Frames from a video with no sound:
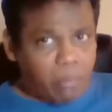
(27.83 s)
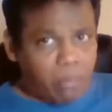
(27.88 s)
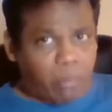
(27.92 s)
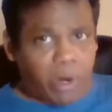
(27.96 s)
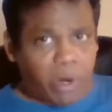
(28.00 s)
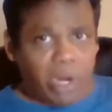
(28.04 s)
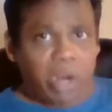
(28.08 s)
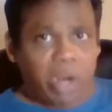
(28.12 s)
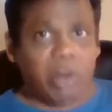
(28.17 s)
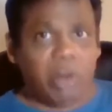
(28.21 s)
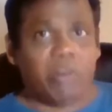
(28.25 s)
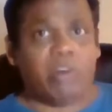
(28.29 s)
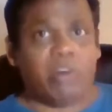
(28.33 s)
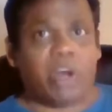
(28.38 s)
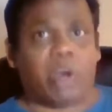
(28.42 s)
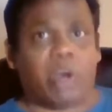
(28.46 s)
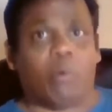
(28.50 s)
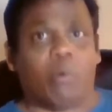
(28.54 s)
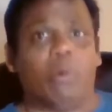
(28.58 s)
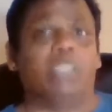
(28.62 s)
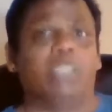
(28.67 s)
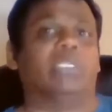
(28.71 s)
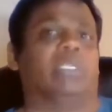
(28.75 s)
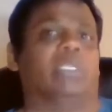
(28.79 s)

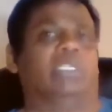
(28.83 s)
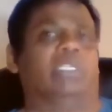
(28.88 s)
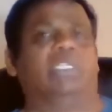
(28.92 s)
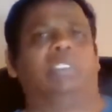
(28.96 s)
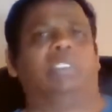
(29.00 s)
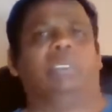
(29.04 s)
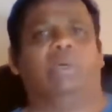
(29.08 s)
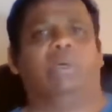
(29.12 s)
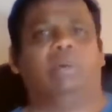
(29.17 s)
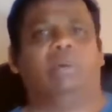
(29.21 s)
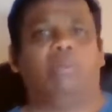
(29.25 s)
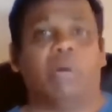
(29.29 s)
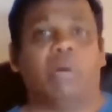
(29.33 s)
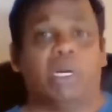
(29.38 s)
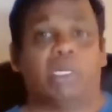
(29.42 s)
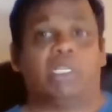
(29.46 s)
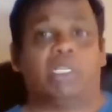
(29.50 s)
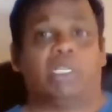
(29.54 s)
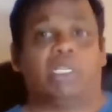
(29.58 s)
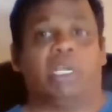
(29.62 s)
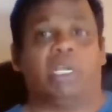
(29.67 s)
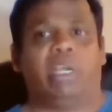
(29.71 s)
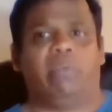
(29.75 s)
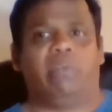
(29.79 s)
prerequisites uh, per
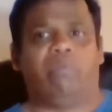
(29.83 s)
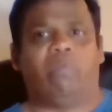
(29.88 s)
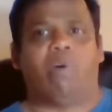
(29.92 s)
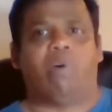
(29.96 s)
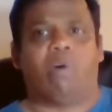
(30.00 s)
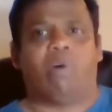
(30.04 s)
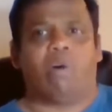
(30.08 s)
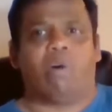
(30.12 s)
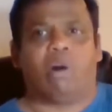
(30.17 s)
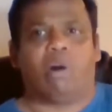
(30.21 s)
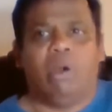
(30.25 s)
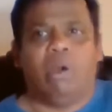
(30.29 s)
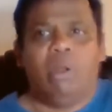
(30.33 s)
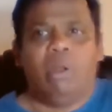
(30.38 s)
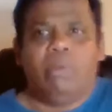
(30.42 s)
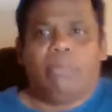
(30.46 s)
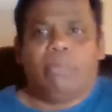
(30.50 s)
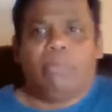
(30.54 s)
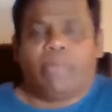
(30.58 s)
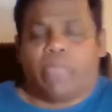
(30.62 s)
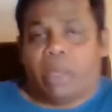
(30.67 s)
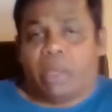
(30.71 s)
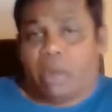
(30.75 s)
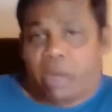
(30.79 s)
se for
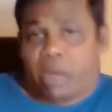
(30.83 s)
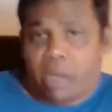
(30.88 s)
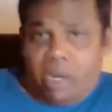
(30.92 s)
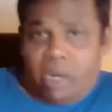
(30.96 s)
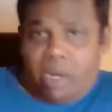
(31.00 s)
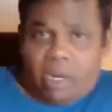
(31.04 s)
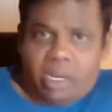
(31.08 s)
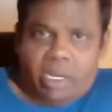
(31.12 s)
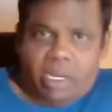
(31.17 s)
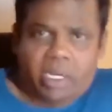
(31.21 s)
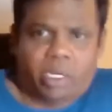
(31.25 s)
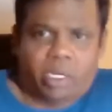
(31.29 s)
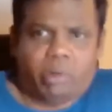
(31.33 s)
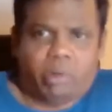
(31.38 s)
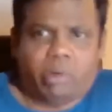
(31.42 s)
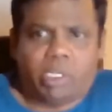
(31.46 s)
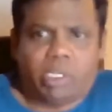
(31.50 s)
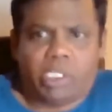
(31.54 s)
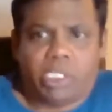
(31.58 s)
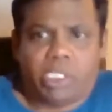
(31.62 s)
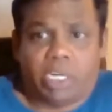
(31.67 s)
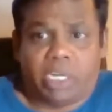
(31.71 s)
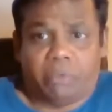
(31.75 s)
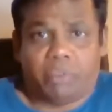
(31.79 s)
uh, getting into
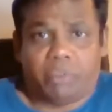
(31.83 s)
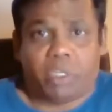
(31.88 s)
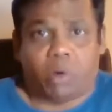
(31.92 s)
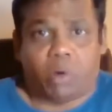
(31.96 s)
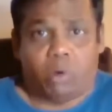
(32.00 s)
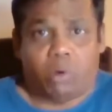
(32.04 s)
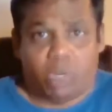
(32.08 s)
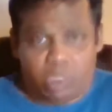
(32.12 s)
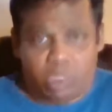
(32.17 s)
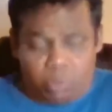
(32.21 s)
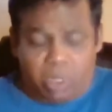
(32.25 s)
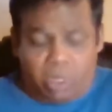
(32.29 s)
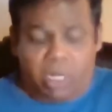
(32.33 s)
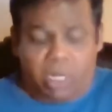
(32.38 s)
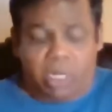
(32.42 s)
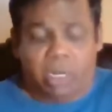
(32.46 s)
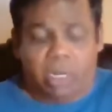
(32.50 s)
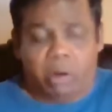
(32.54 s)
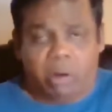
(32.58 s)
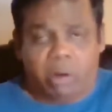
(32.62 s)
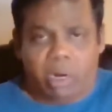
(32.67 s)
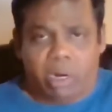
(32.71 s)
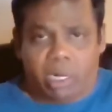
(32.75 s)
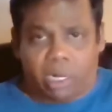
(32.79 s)
a chef's course, but
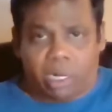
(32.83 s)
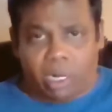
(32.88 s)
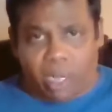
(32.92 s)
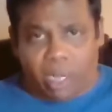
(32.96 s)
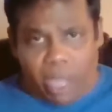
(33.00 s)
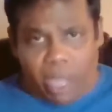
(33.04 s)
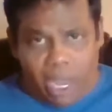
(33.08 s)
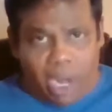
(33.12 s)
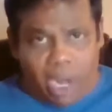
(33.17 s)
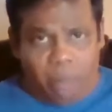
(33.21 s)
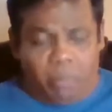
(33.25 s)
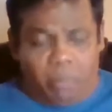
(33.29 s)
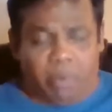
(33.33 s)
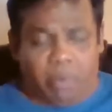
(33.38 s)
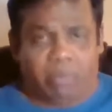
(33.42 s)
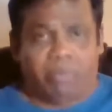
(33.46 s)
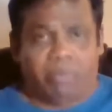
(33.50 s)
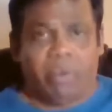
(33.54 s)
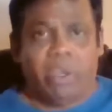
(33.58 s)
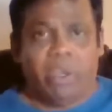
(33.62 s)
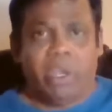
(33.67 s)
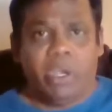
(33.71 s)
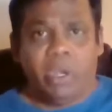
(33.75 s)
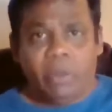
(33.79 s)
you know it will help if
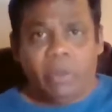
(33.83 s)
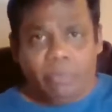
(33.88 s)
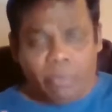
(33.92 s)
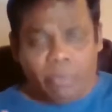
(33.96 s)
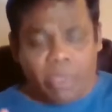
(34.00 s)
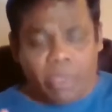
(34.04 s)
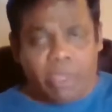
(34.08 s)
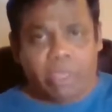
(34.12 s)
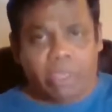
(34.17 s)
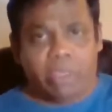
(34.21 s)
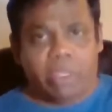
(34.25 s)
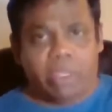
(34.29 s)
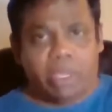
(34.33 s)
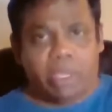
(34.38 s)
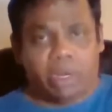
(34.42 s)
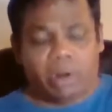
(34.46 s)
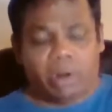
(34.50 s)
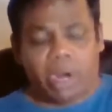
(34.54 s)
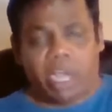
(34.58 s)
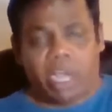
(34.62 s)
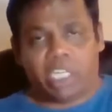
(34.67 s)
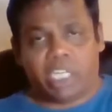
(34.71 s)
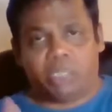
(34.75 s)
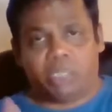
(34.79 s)
the,
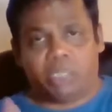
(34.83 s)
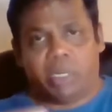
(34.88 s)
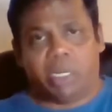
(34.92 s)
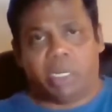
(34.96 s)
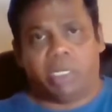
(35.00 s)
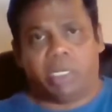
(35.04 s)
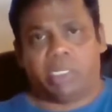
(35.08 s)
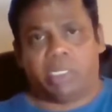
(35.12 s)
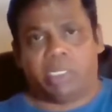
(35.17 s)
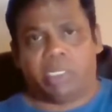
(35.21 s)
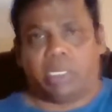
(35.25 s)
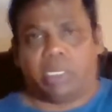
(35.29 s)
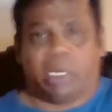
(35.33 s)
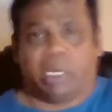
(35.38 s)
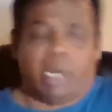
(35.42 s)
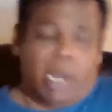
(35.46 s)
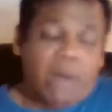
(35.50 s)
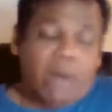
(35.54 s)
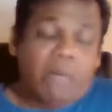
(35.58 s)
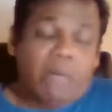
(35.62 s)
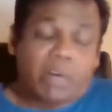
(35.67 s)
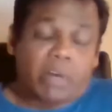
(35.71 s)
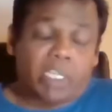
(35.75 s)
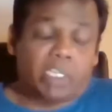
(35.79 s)
there has been a certain
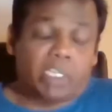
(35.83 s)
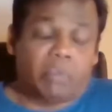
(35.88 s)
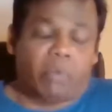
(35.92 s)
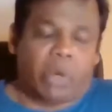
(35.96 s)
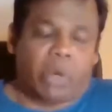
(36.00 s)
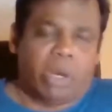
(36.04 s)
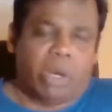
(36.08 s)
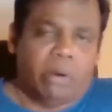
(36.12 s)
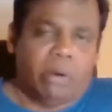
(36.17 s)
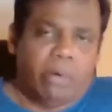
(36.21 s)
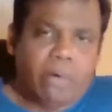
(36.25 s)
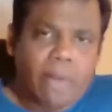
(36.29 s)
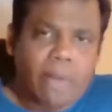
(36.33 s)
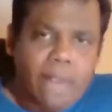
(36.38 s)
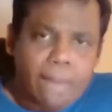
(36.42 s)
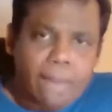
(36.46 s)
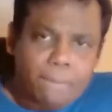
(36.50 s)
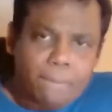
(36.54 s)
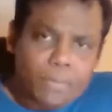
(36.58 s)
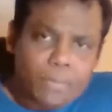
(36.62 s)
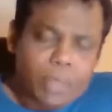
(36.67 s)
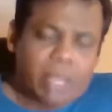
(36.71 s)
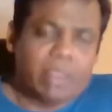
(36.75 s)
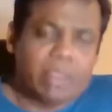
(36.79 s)
interest for you
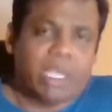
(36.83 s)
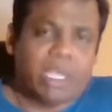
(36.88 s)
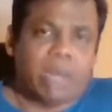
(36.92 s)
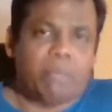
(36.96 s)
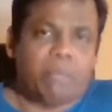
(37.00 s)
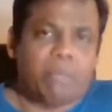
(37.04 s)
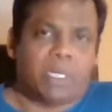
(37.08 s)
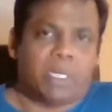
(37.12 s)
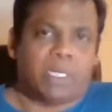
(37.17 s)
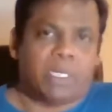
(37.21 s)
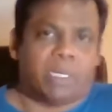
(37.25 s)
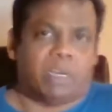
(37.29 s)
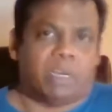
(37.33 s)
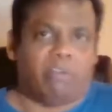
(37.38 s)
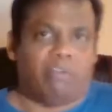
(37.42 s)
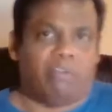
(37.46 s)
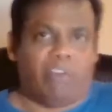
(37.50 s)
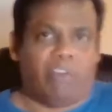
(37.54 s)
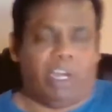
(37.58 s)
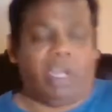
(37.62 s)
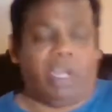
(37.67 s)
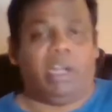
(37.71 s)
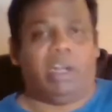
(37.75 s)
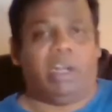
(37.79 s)
in that particular
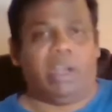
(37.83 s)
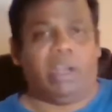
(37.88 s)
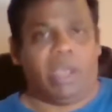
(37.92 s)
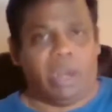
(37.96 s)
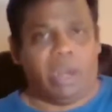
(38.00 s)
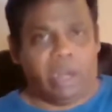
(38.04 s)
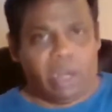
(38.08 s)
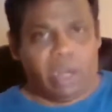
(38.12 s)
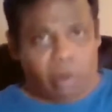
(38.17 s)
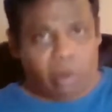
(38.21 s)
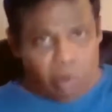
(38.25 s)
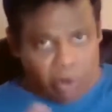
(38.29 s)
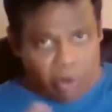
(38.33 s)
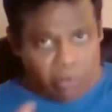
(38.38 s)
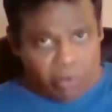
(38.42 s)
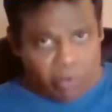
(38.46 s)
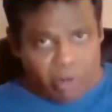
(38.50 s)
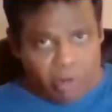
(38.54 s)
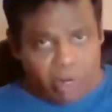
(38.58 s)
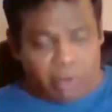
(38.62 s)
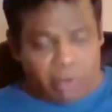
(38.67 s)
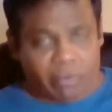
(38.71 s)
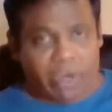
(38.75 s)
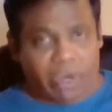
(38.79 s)
field, and you know if
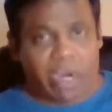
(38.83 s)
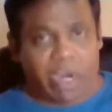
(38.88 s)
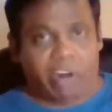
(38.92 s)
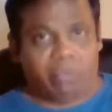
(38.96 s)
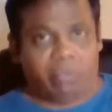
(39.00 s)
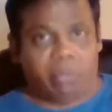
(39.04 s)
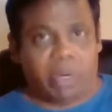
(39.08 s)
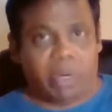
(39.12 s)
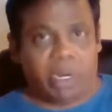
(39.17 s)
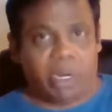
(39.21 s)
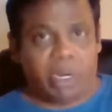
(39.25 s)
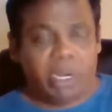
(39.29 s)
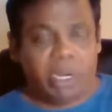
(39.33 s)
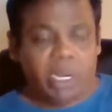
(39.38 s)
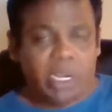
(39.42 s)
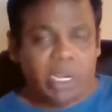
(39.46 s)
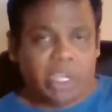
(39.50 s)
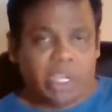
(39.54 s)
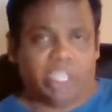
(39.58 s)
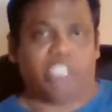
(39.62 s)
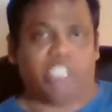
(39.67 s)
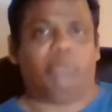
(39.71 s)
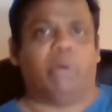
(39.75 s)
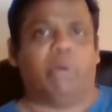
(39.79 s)
you have kind of been
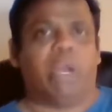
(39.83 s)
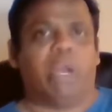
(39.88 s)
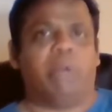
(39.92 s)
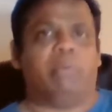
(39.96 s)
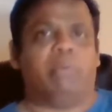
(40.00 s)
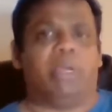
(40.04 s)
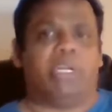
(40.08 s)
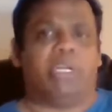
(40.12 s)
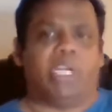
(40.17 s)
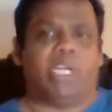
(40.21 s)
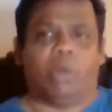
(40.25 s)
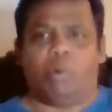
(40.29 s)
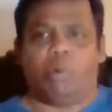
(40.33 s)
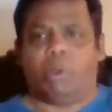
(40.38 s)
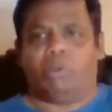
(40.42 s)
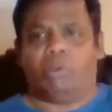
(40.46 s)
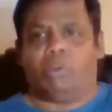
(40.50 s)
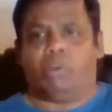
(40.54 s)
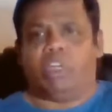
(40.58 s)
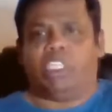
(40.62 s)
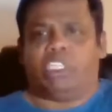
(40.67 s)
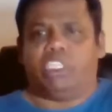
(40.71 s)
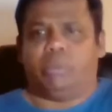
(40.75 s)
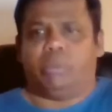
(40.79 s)
experimenting with
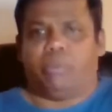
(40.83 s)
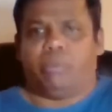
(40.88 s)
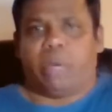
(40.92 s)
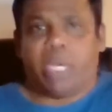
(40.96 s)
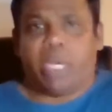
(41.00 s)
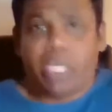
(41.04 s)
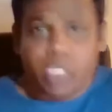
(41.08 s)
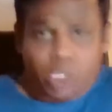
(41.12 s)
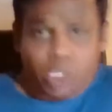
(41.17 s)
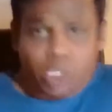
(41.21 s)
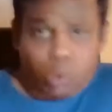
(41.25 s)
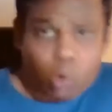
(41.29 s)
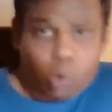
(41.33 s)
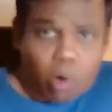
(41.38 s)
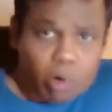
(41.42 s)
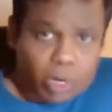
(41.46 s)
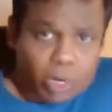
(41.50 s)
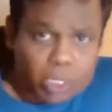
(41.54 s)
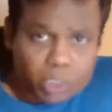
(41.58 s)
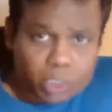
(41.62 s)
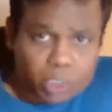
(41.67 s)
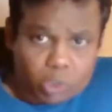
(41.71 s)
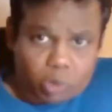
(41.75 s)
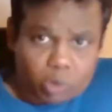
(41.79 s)
recipes, so
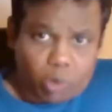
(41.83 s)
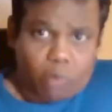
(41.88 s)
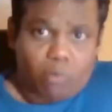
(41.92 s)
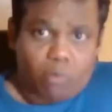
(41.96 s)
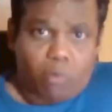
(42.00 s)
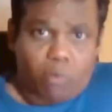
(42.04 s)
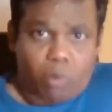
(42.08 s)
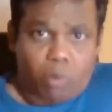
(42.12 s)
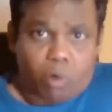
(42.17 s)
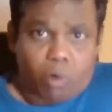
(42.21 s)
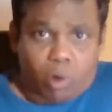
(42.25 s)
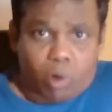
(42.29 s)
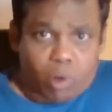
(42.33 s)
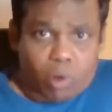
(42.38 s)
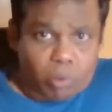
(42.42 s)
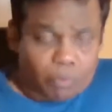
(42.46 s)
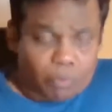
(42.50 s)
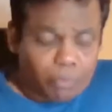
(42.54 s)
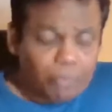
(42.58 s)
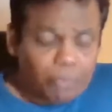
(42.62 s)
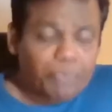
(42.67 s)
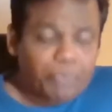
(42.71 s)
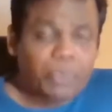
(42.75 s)
on and so forth.